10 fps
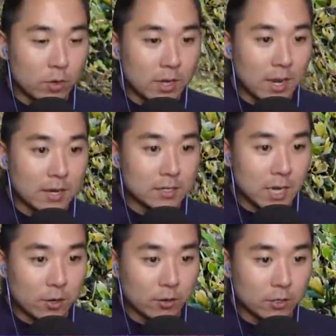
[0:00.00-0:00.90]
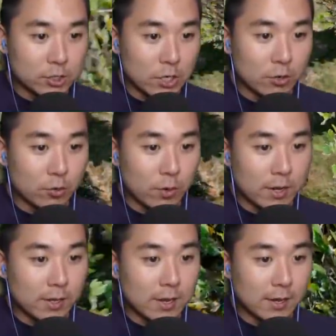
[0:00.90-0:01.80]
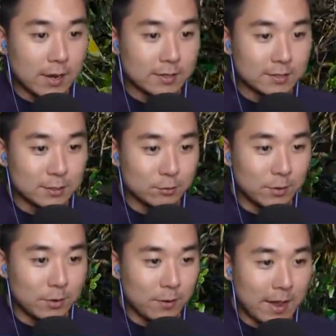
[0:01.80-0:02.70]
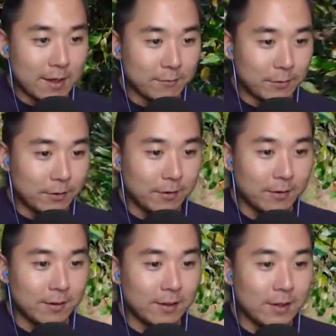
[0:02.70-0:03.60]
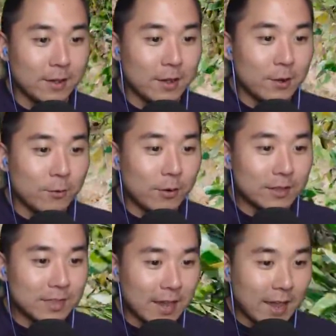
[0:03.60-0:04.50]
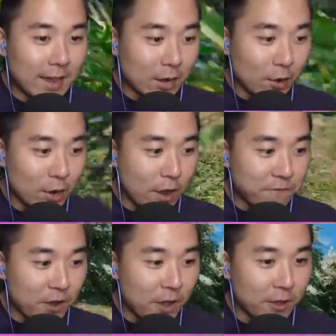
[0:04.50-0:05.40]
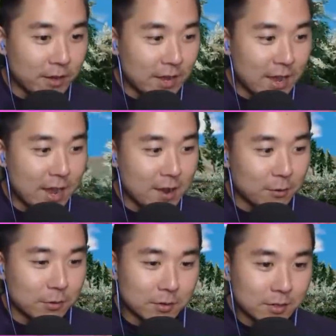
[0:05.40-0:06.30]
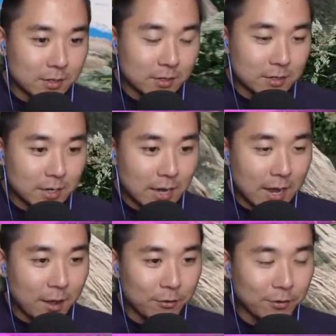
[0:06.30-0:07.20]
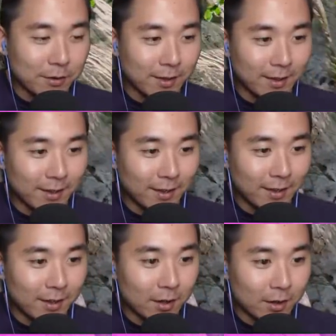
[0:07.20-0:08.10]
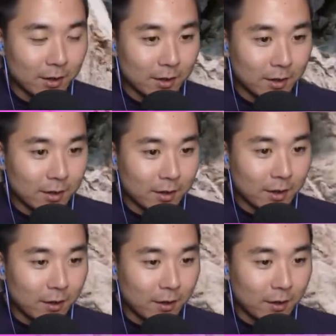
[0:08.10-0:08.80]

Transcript: We can't take her to jail quite yet, guys, because we don't have her. What the heck? Oh, no. I'm falling. Ow. Ow.